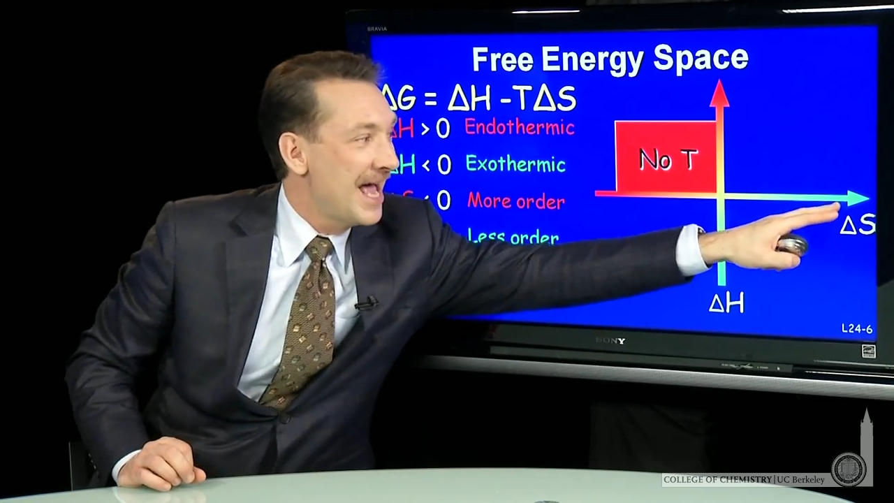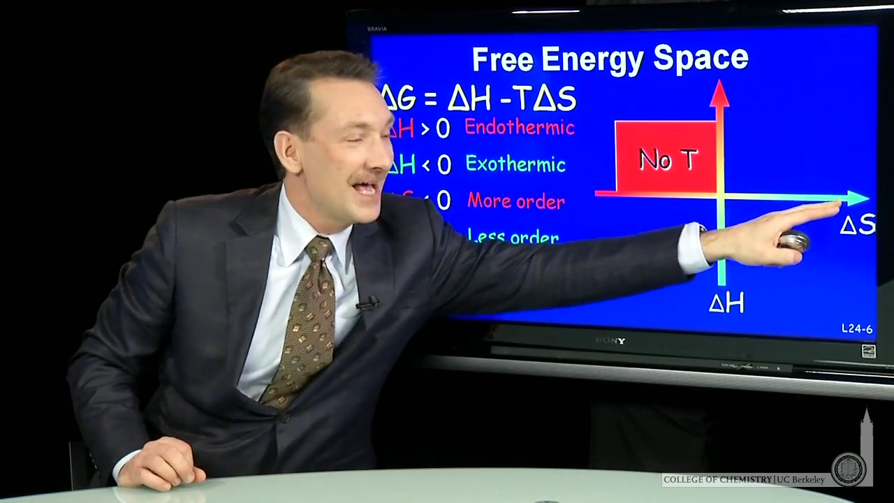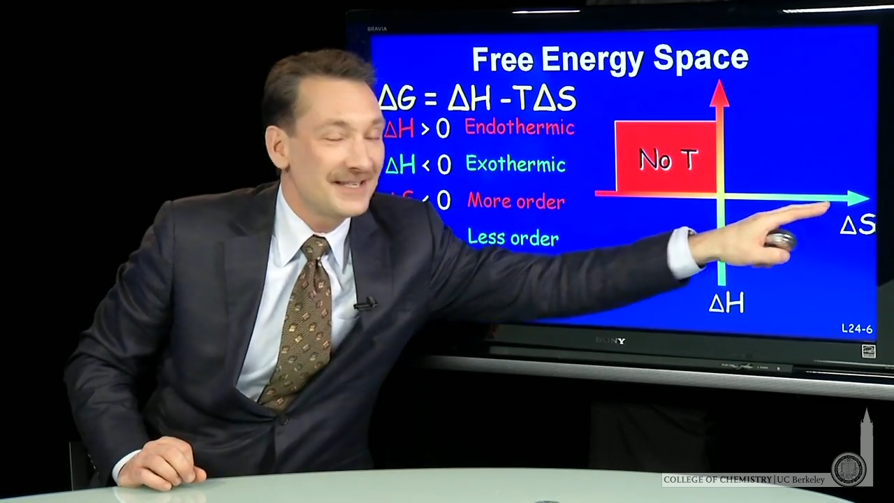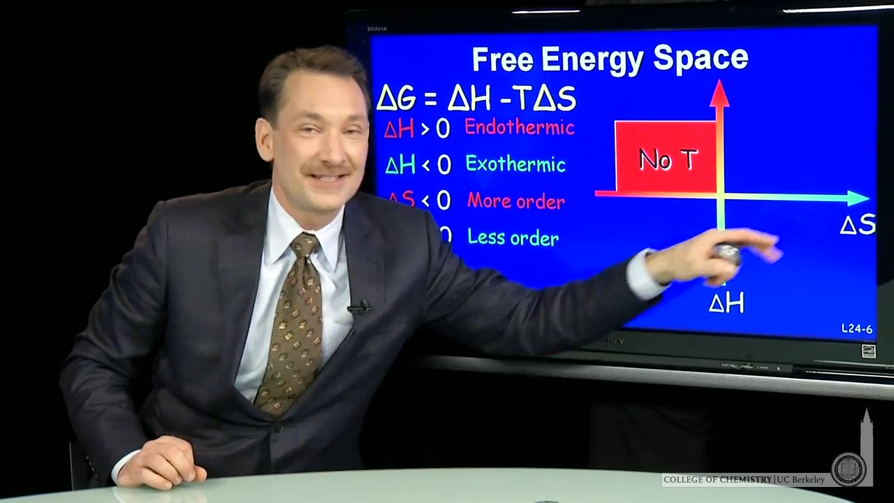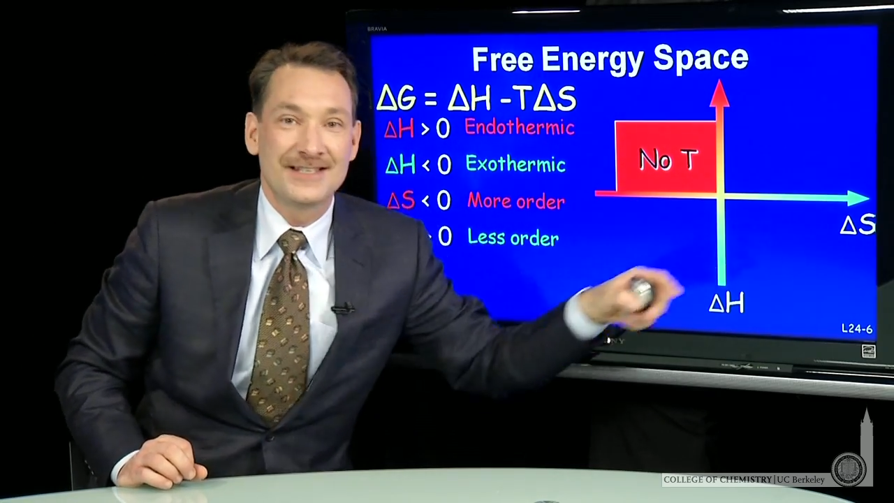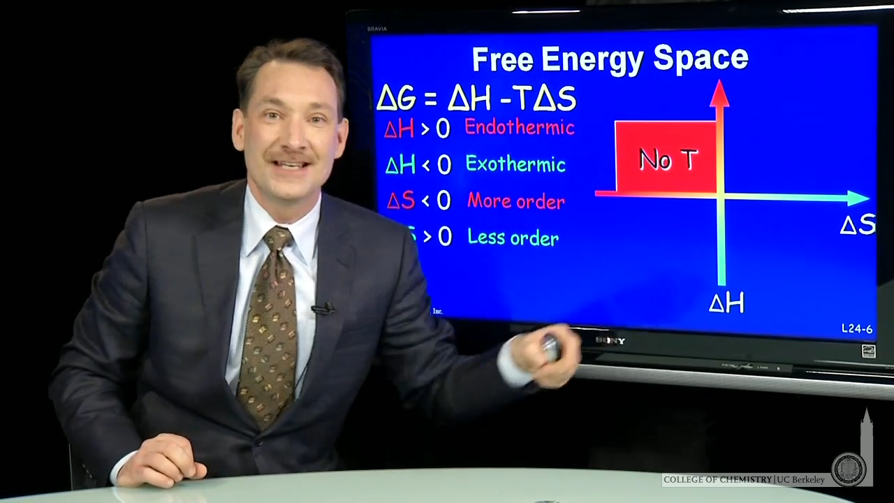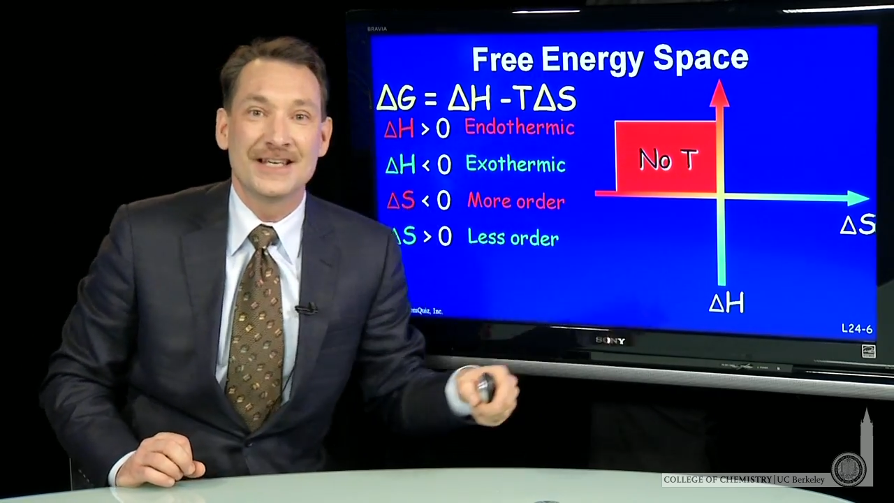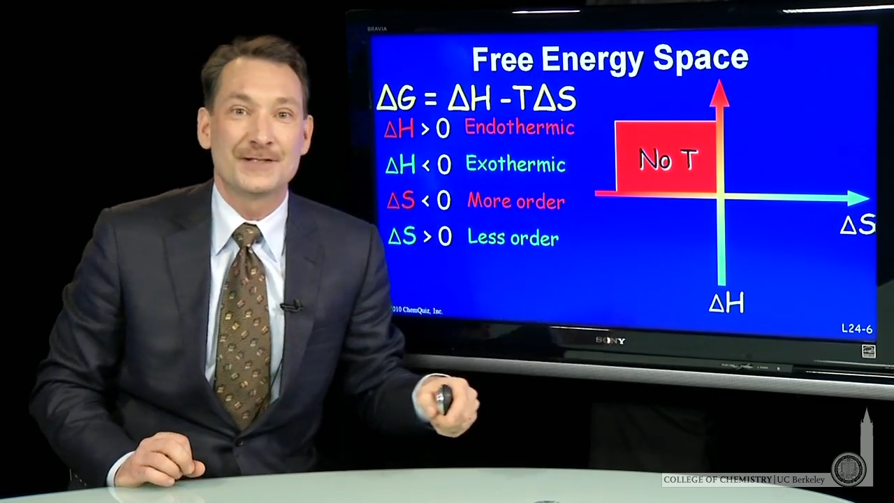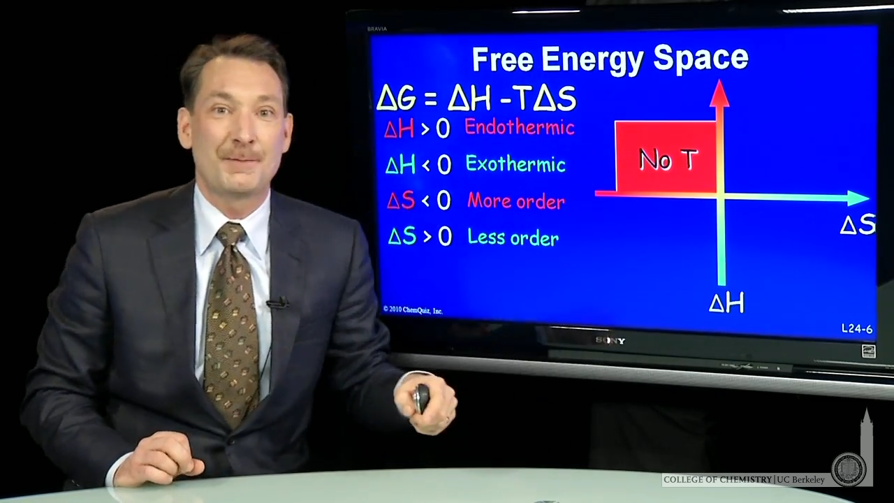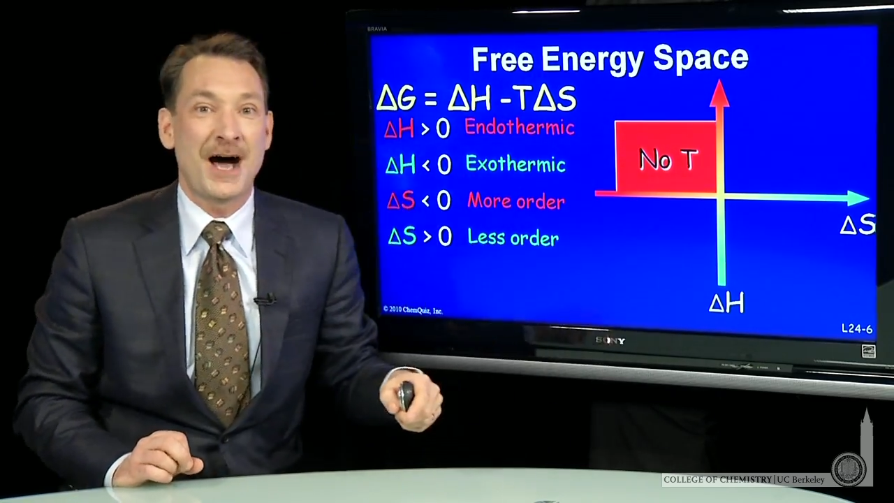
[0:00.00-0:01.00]
S
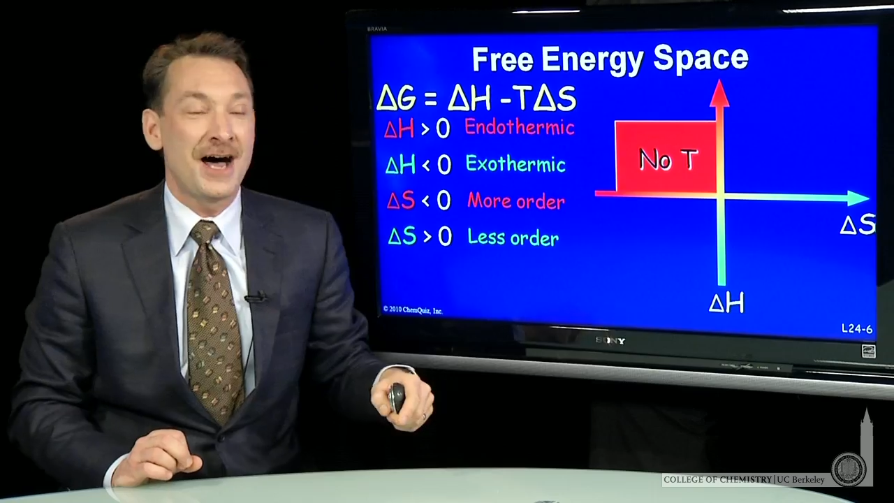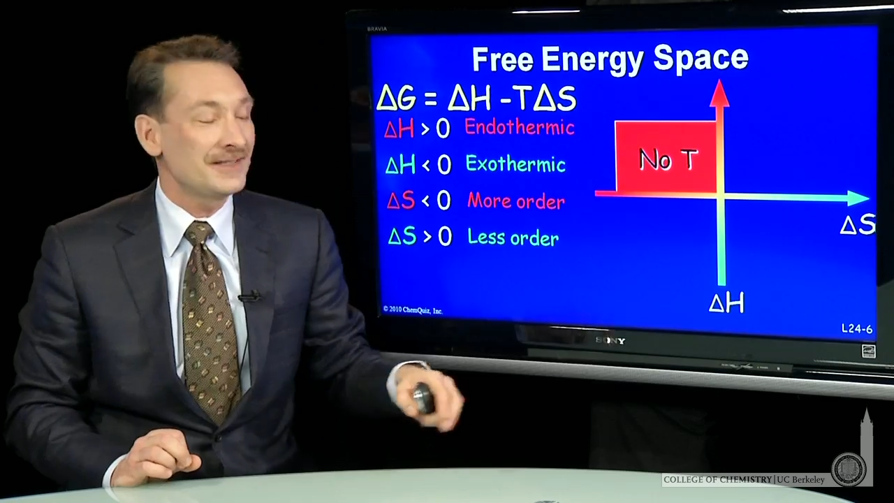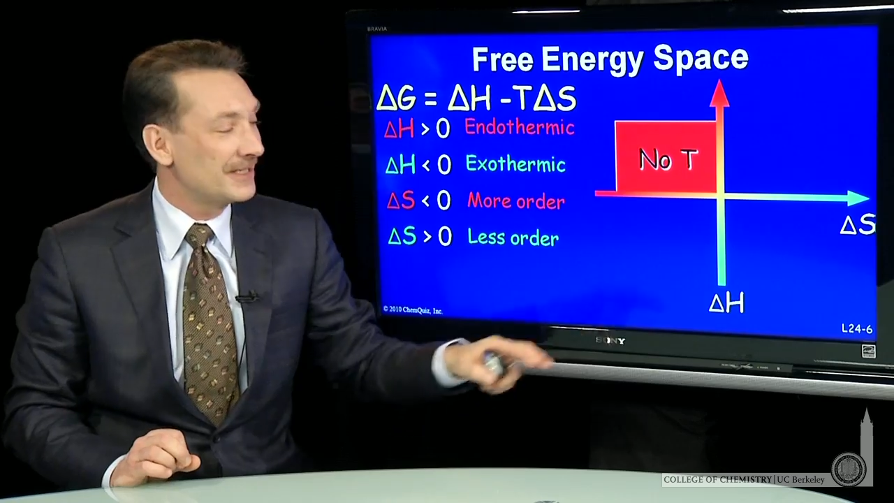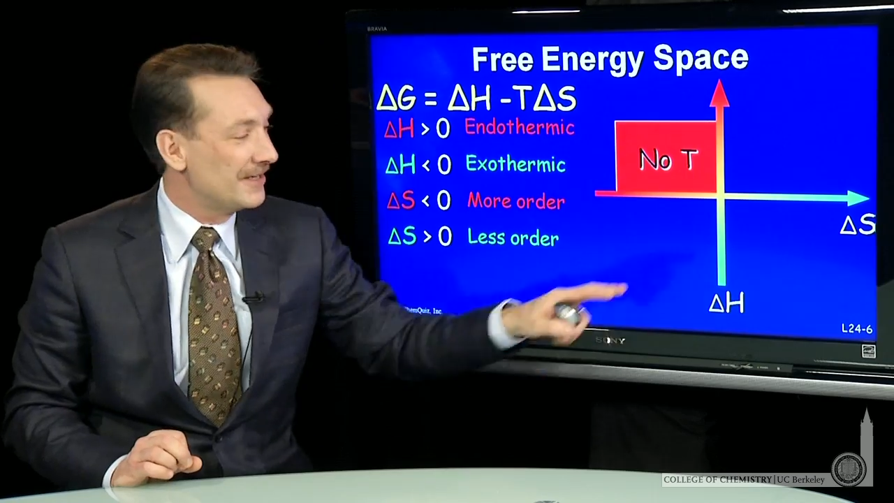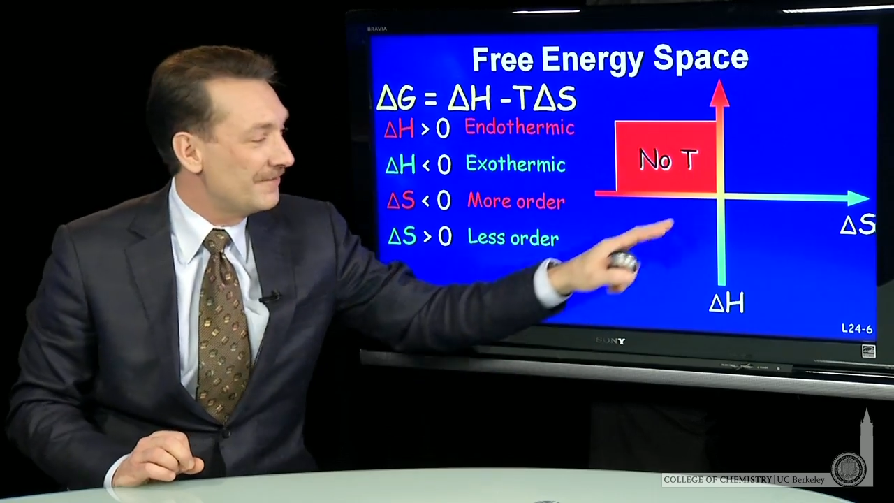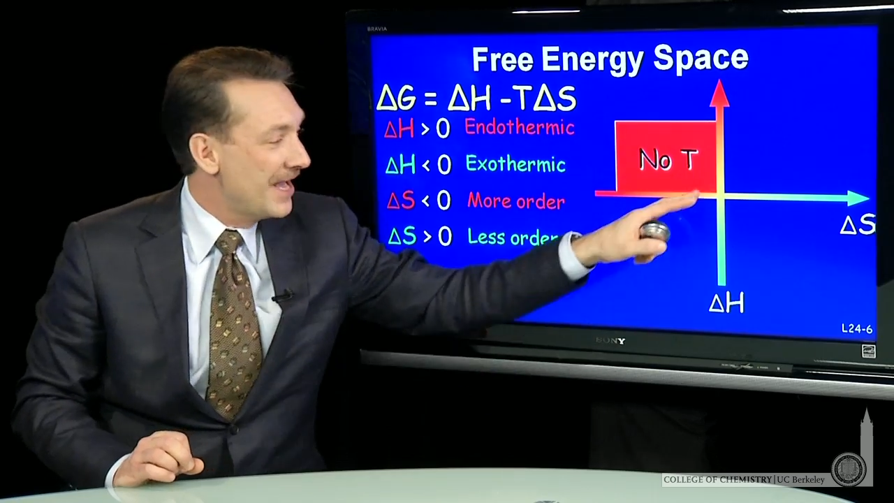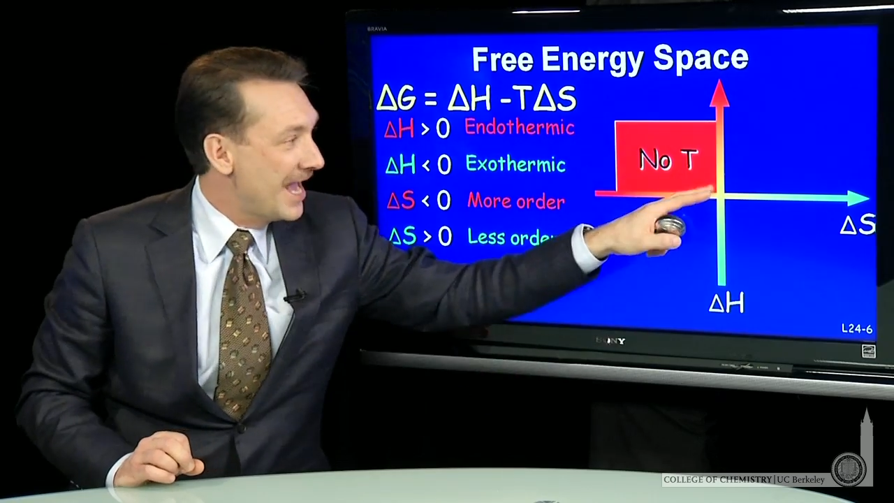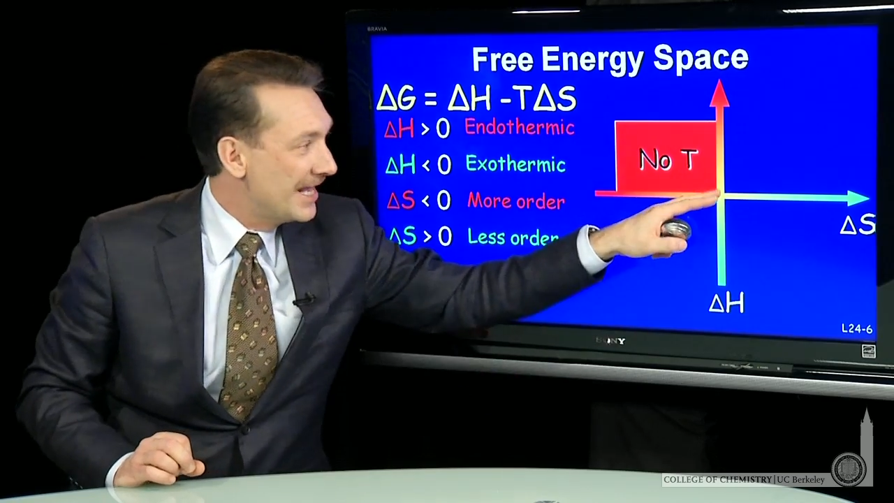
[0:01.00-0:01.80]
is positive